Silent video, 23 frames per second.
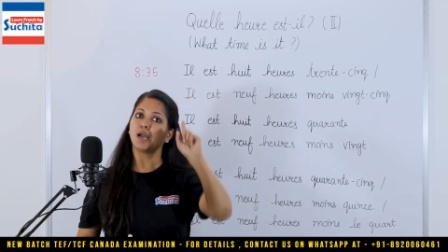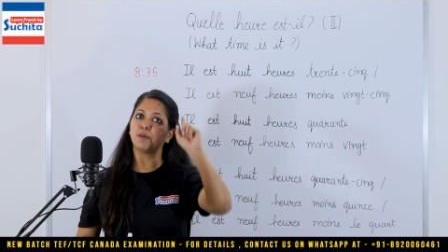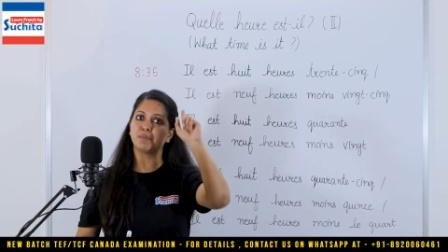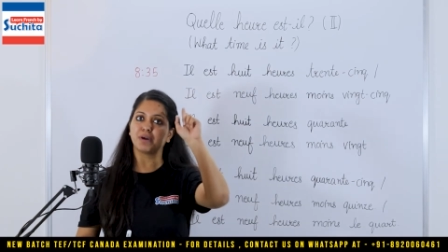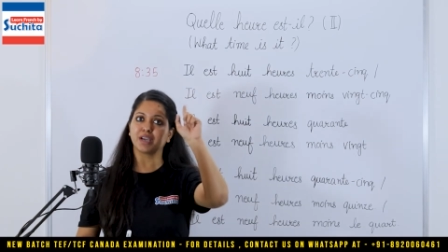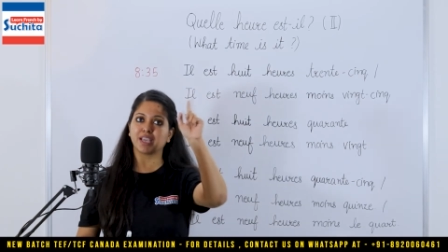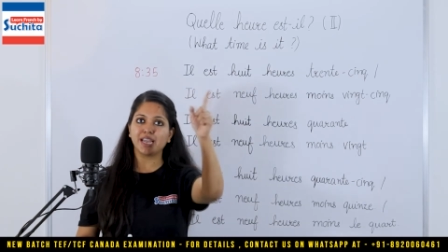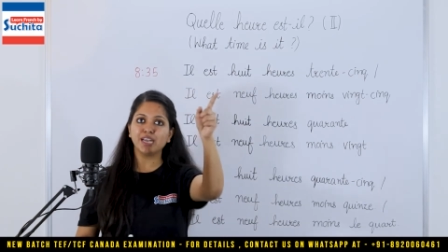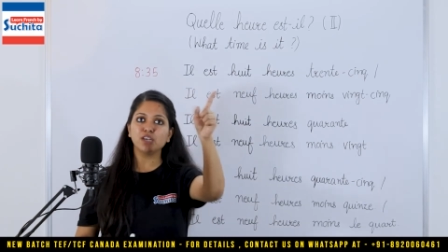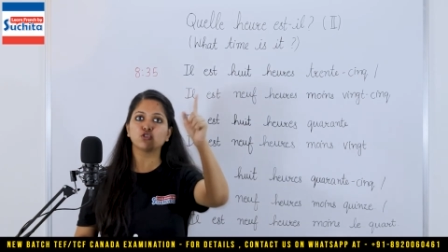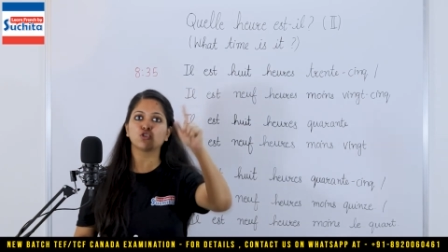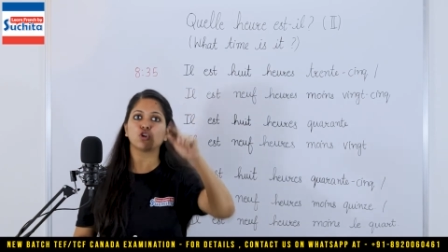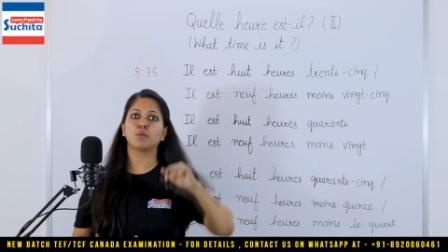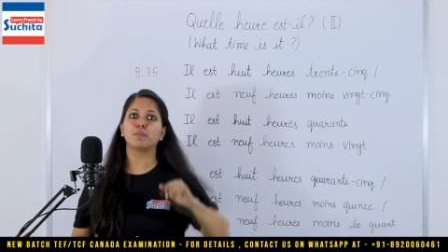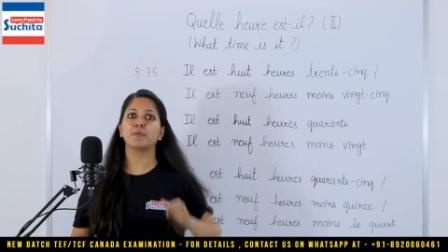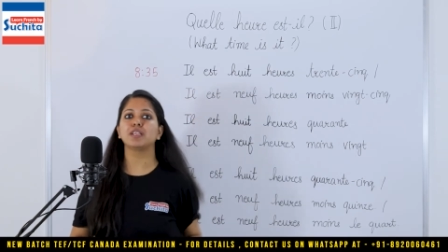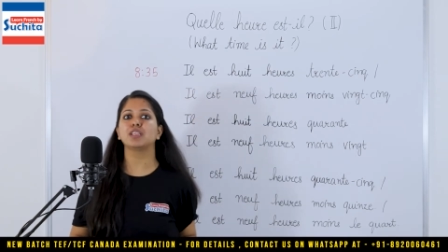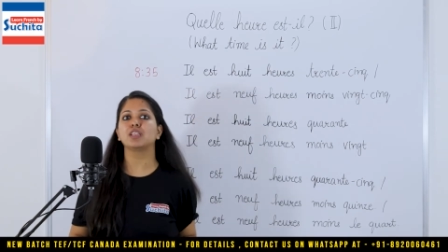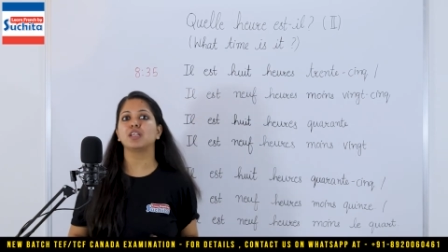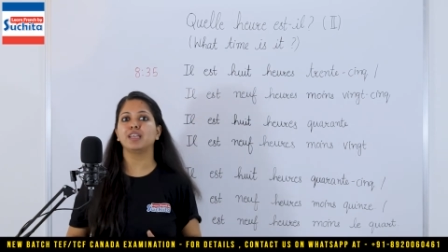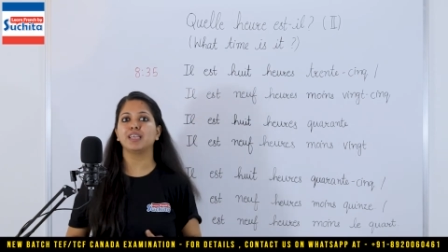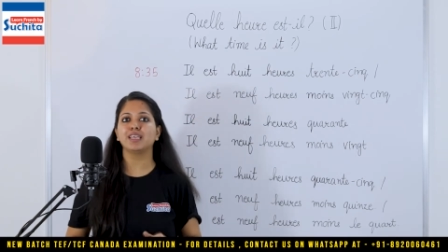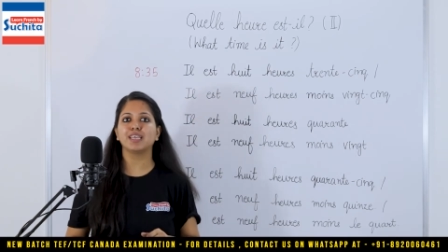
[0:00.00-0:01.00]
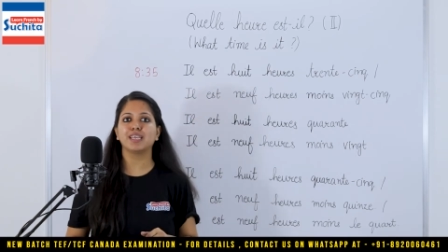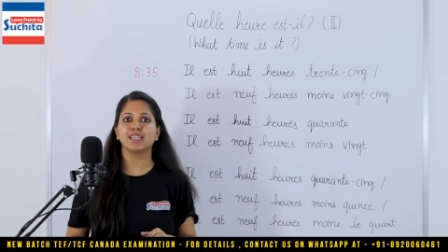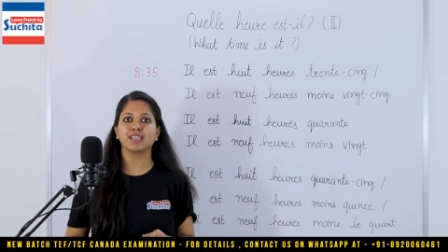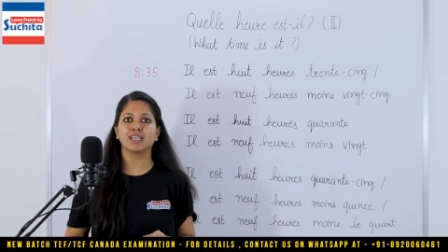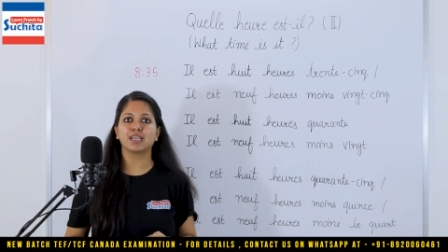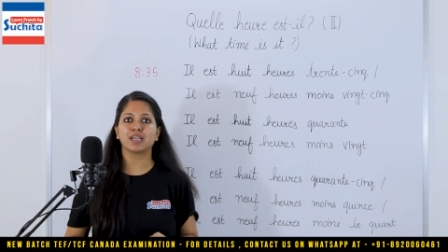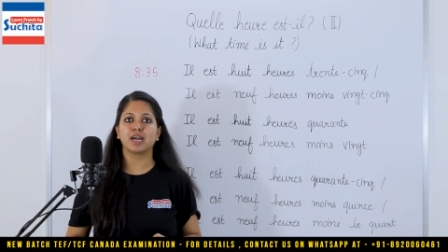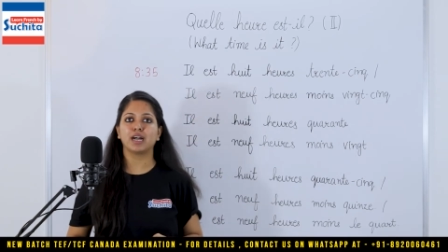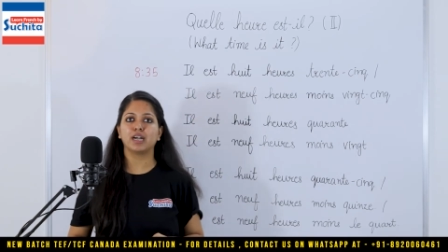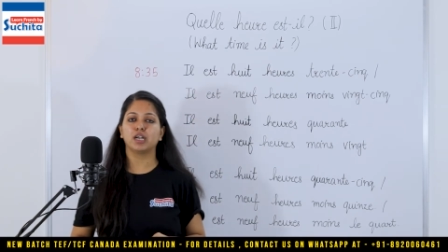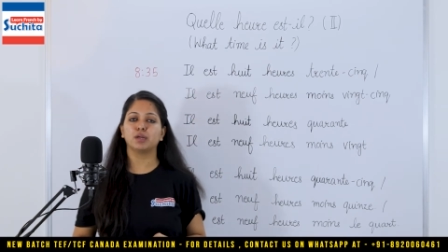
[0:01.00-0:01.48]
I'm again dropping the link in
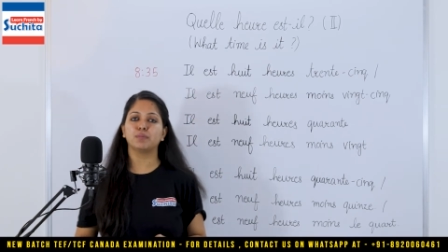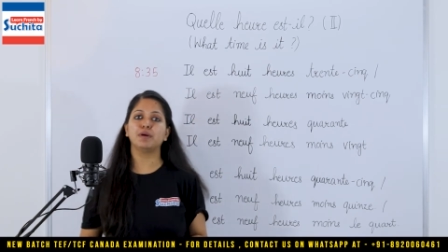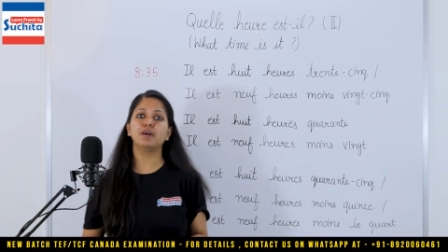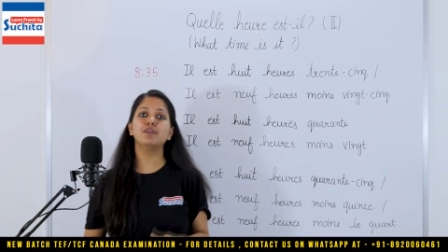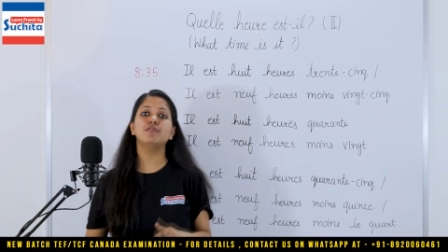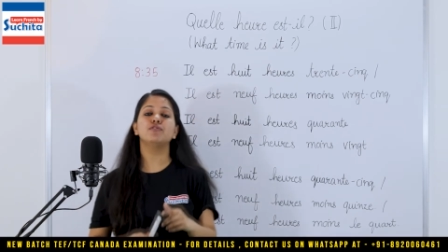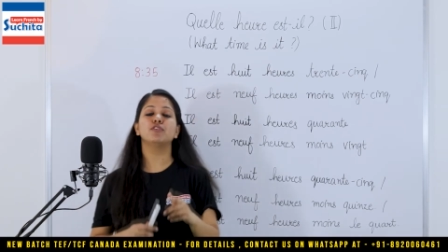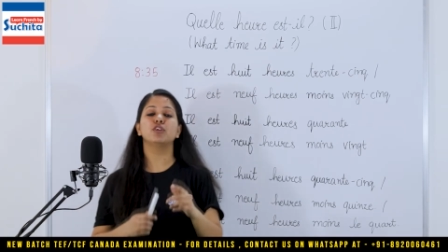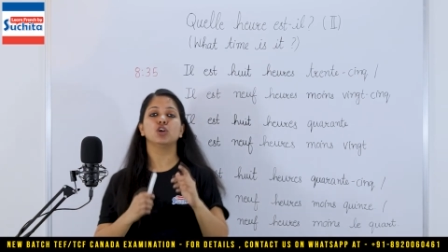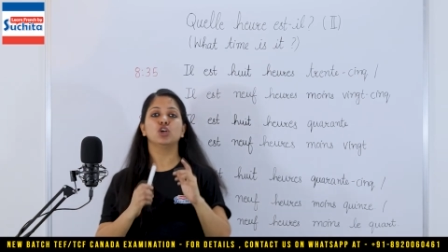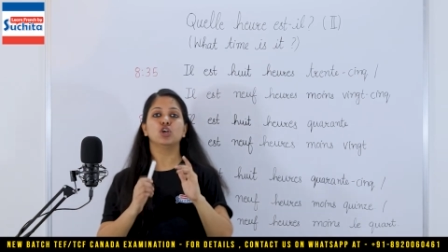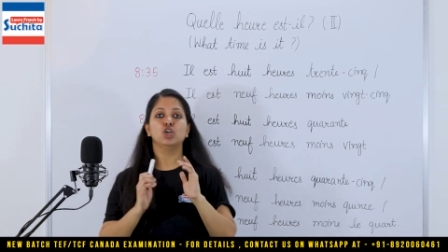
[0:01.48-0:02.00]
the card above.